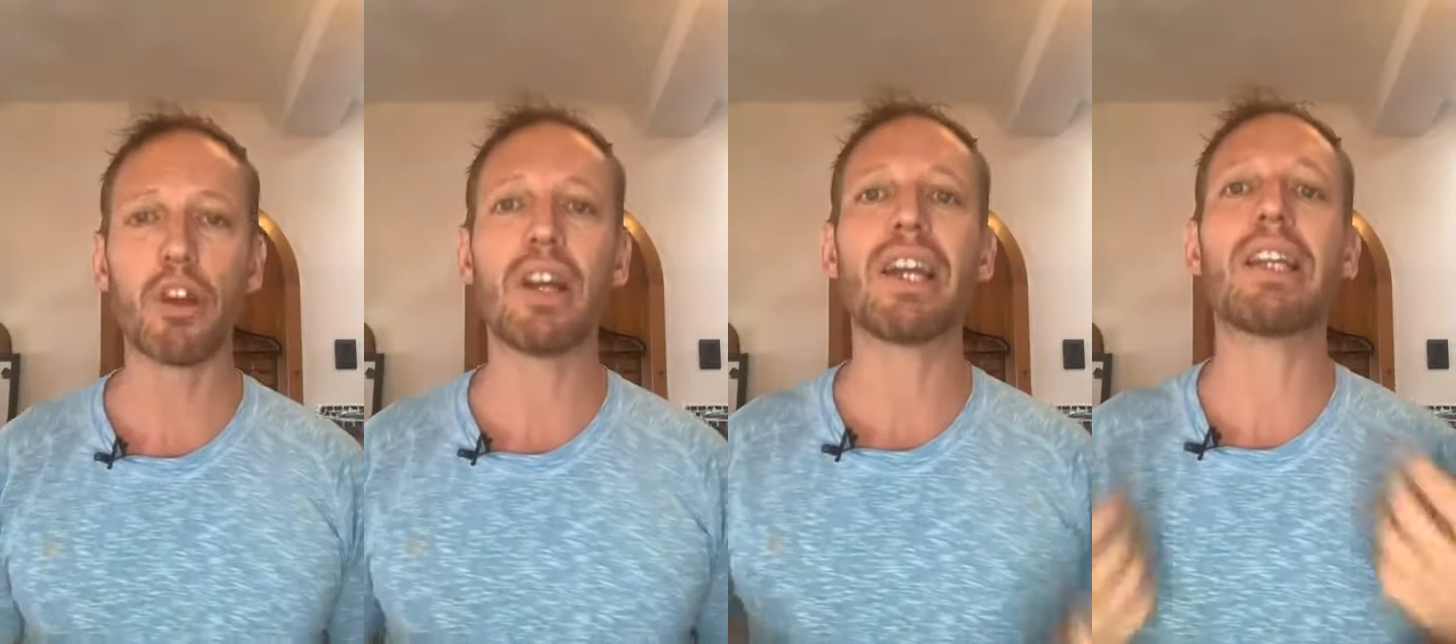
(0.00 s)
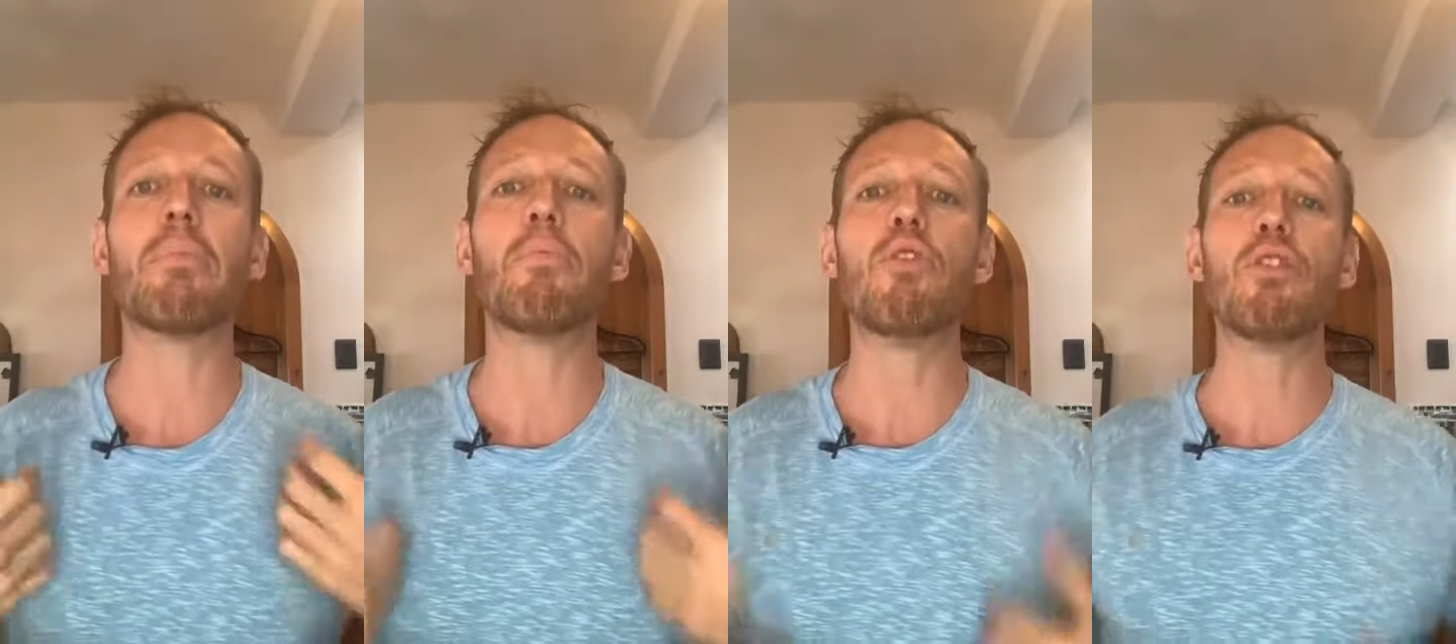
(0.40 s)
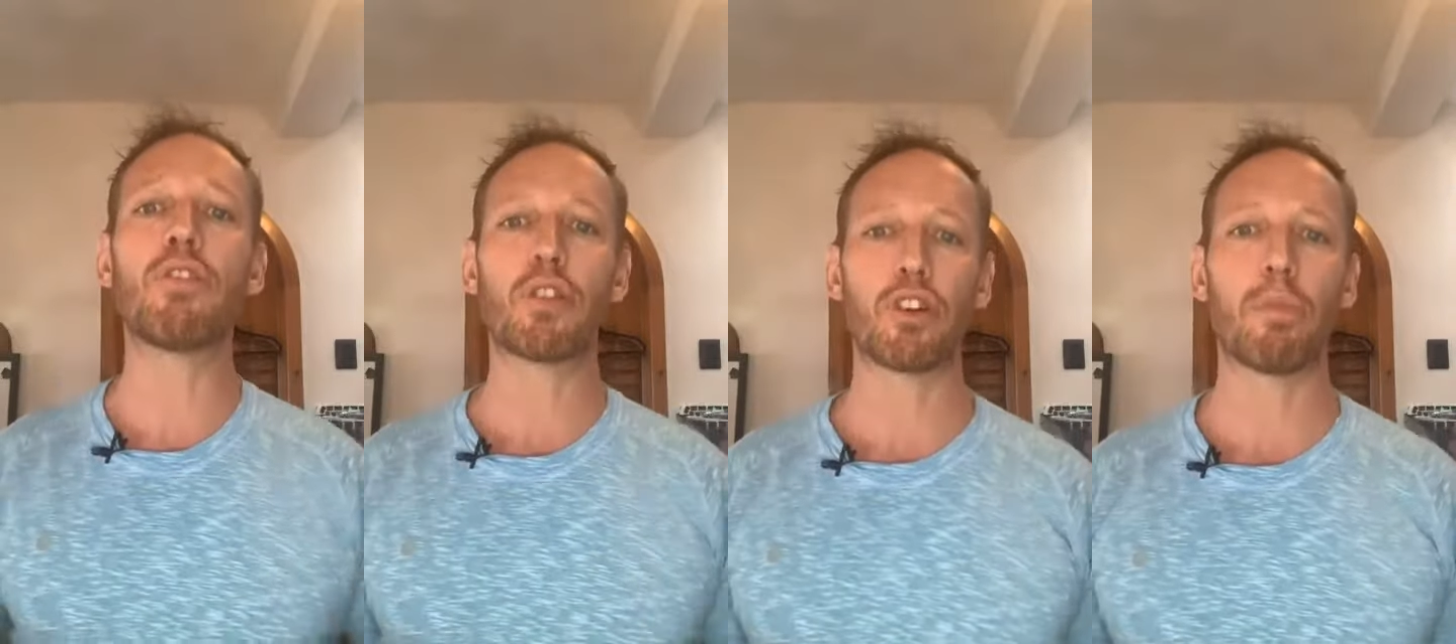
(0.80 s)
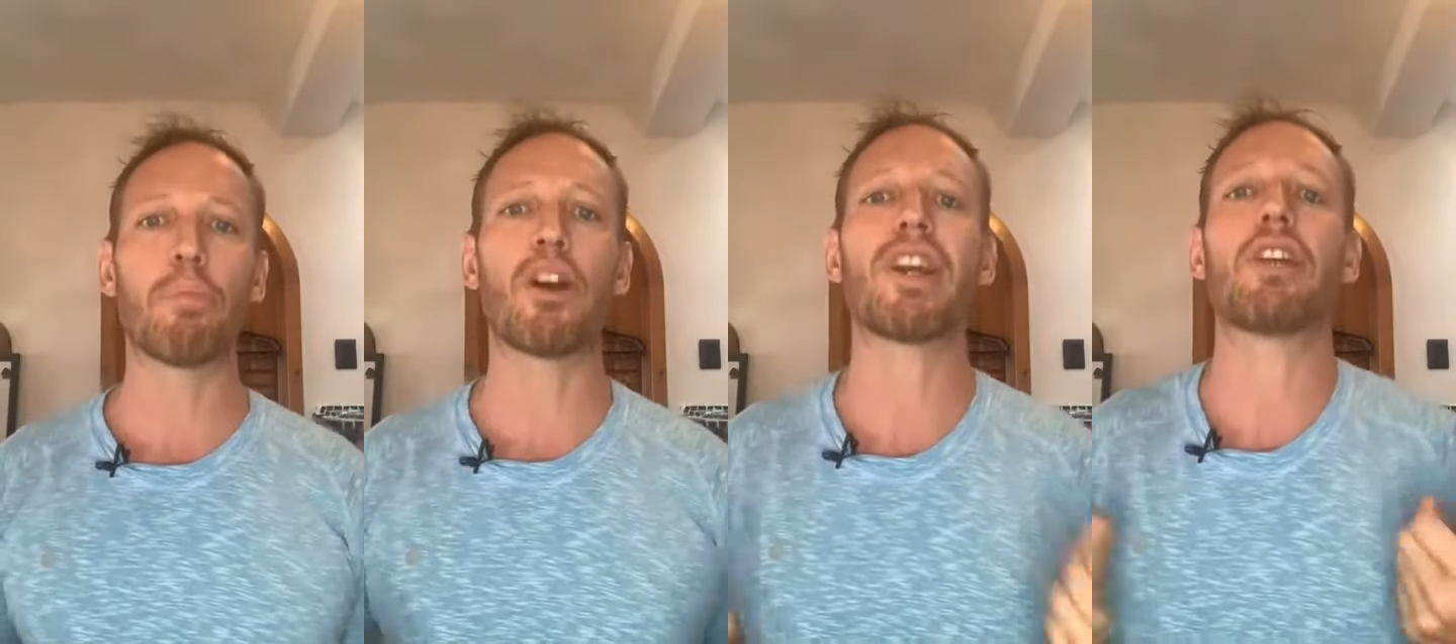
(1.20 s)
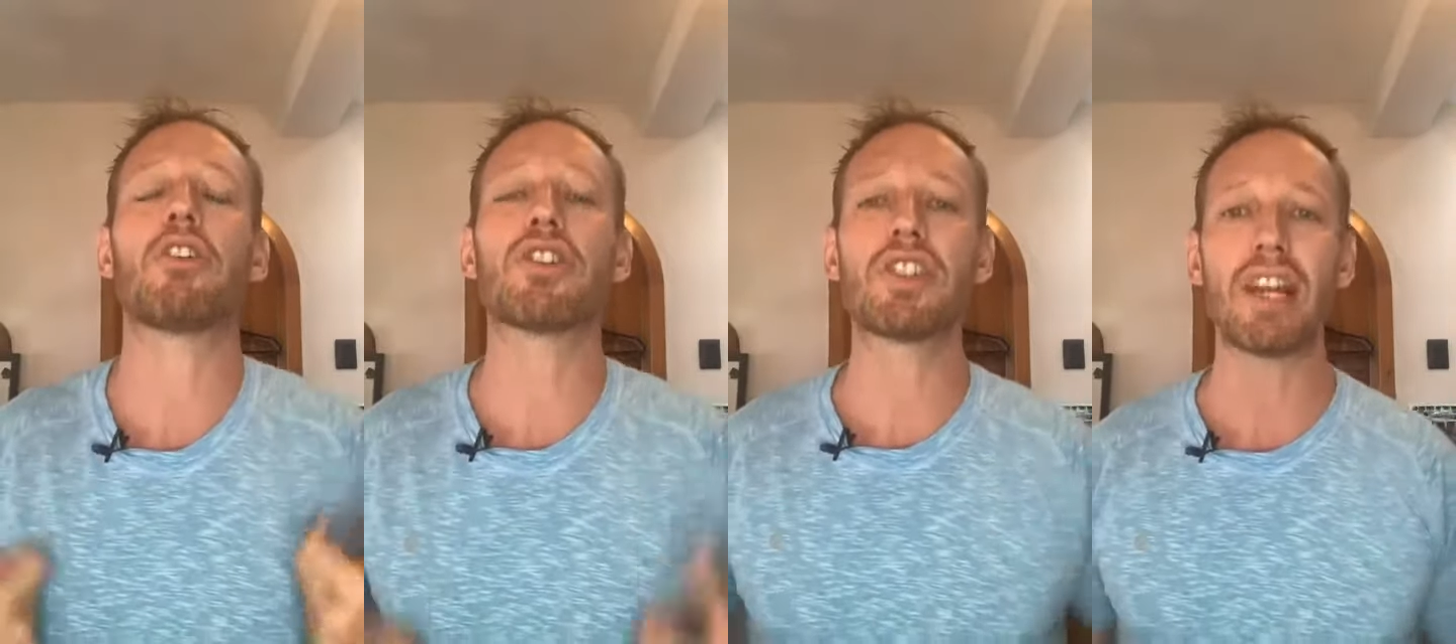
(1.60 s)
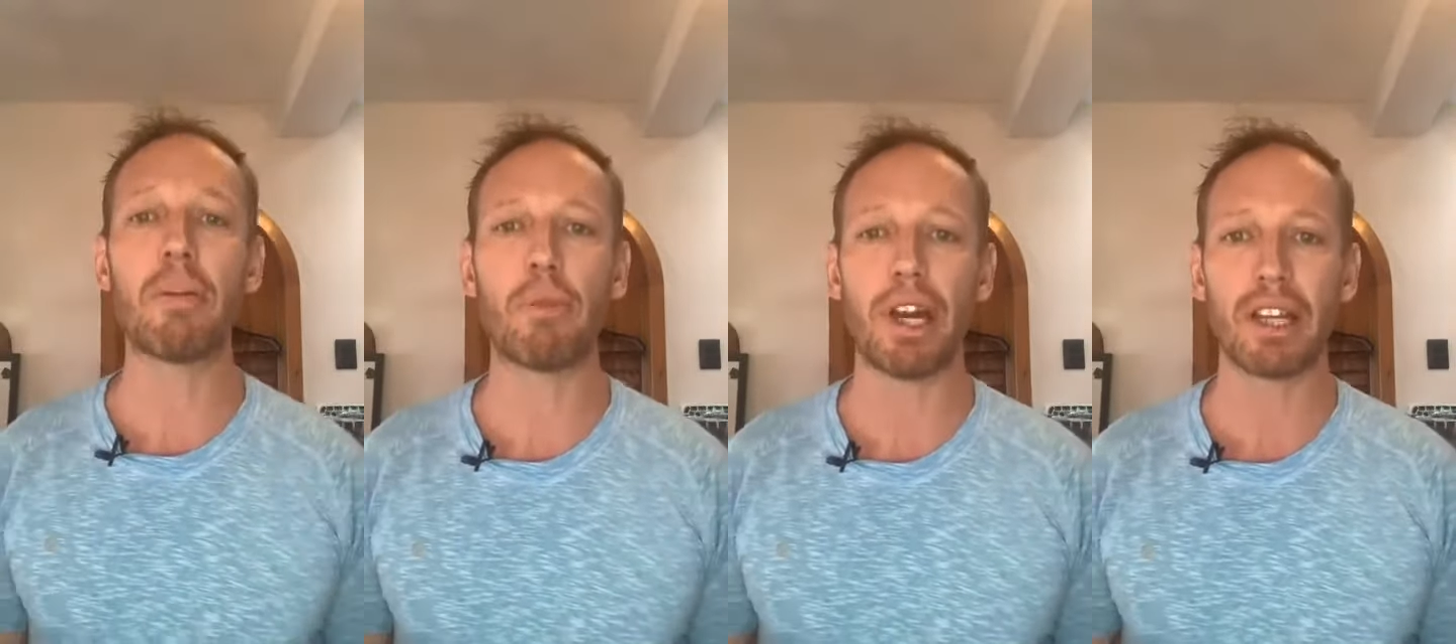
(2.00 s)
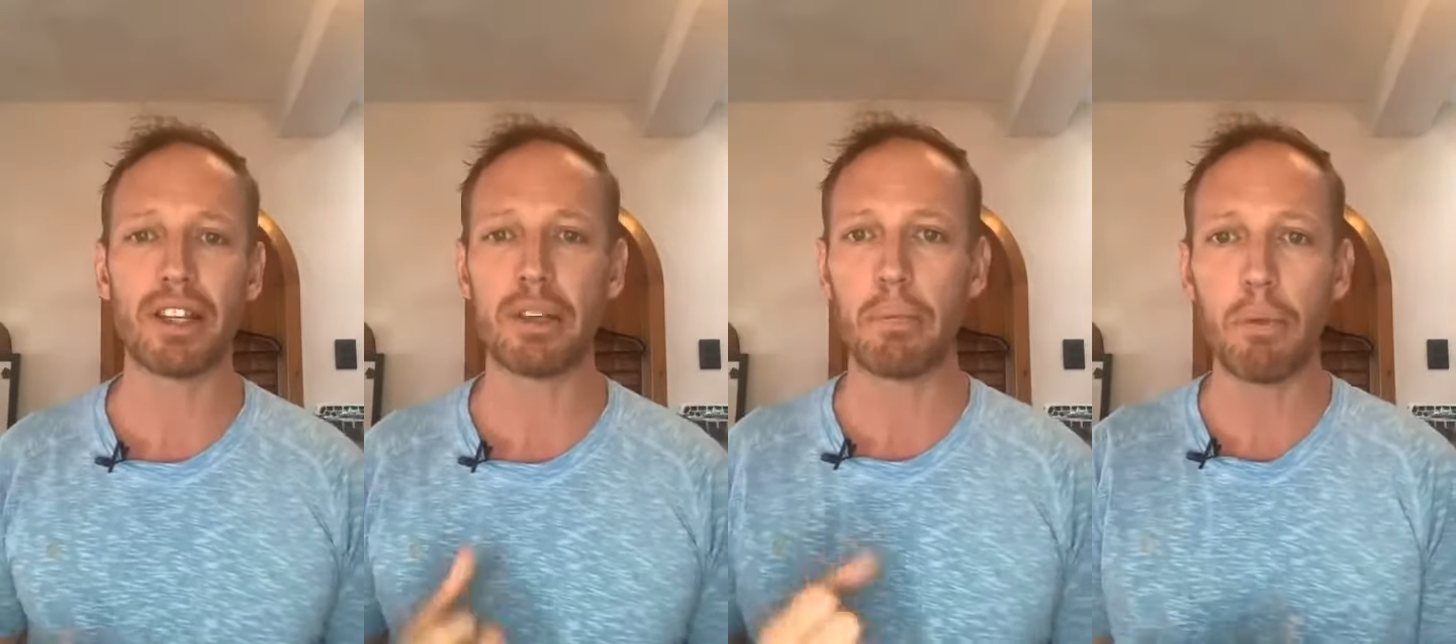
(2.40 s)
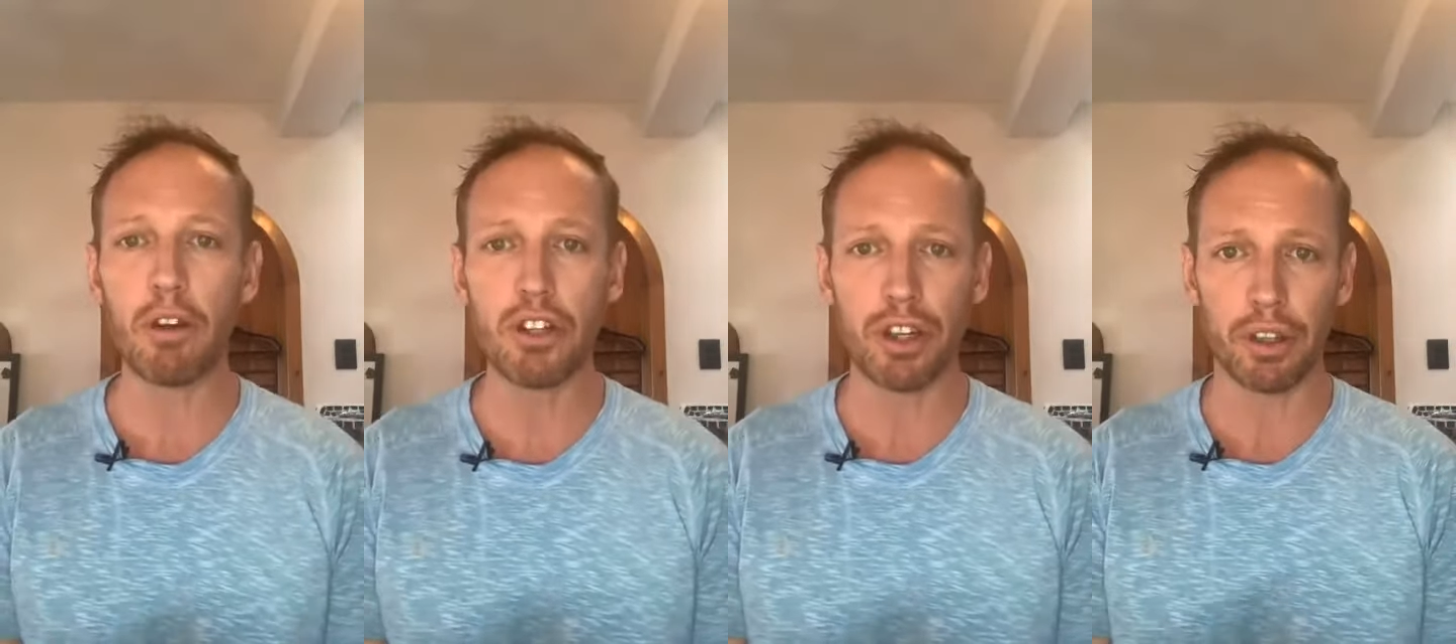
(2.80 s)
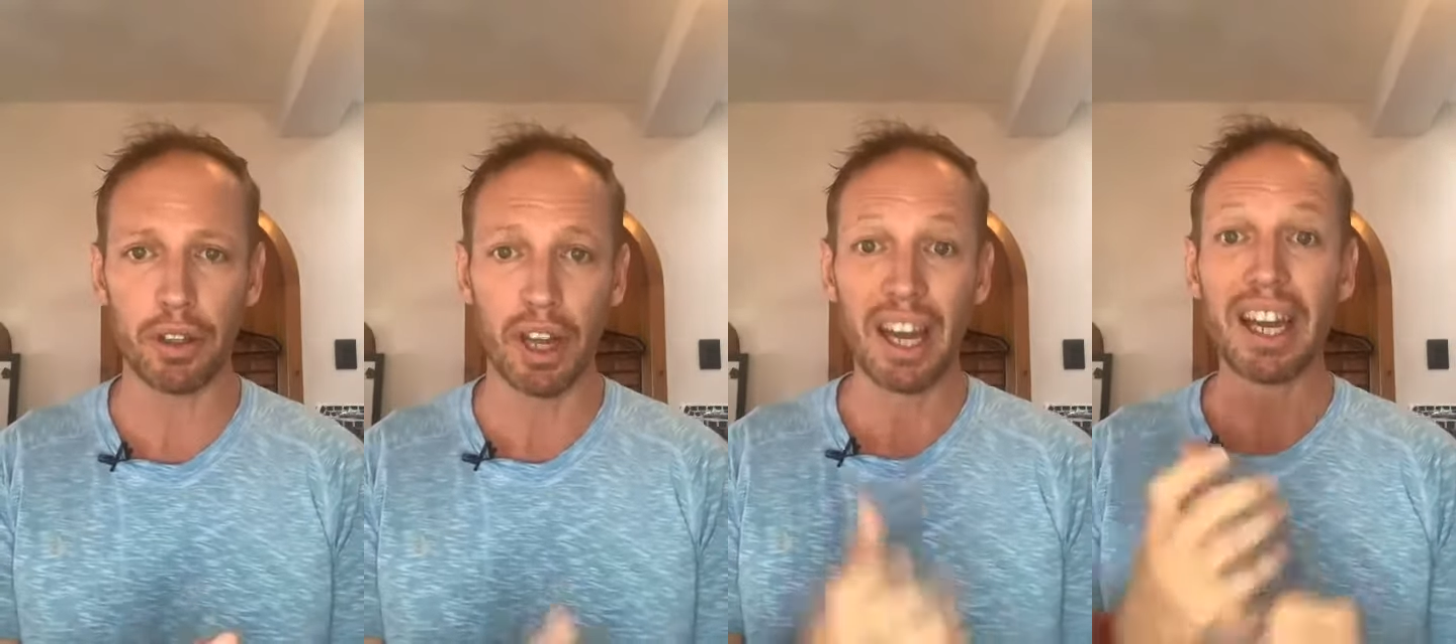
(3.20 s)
You're letting them move through your body and you're celebrating this emotional